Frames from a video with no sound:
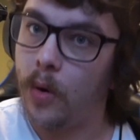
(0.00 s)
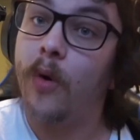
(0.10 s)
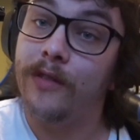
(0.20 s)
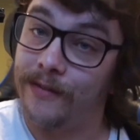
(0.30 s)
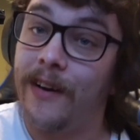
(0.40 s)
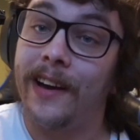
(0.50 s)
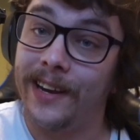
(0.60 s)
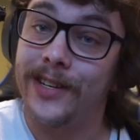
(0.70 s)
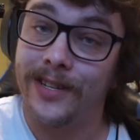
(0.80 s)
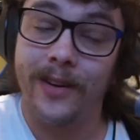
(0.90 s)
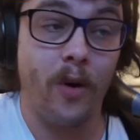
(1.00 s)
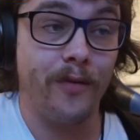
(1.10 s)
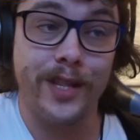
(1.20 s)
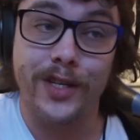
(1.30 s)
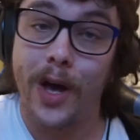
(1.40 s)
over
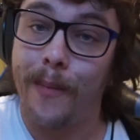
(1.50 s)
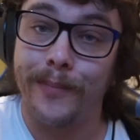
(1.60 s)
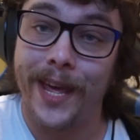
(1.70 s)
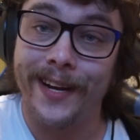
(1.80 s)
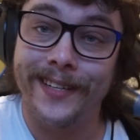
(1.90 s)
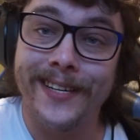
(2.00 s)
the top then.